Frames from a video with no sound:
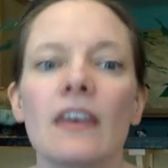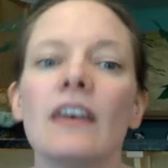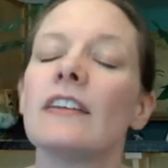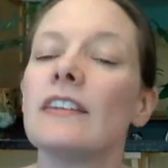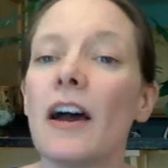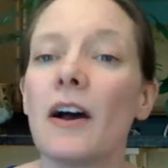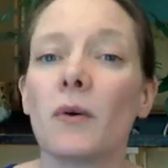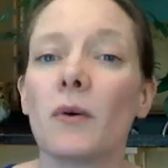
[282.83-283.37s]

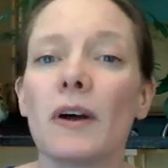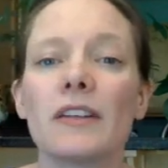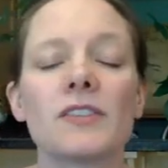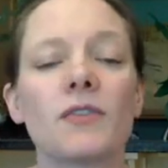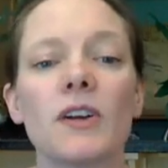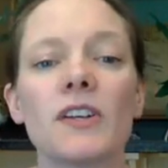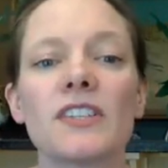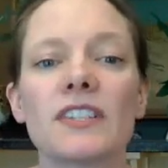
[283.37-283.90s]
Now, as
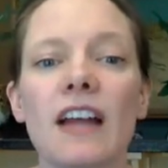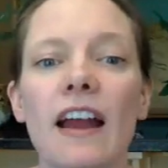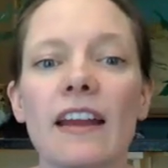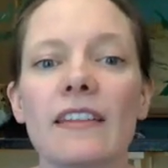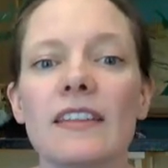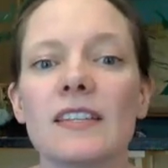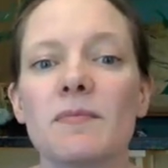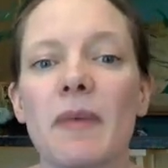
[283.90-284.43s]
far as
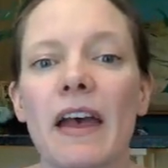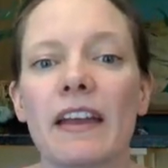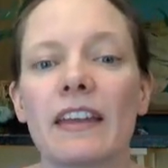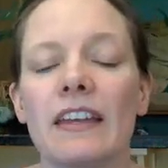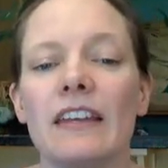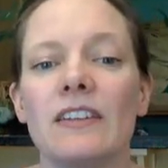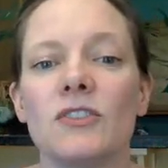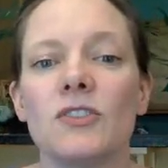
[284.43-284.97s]
tying this back
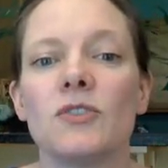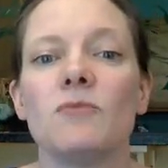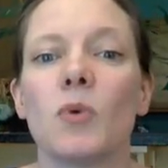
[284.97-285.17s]
into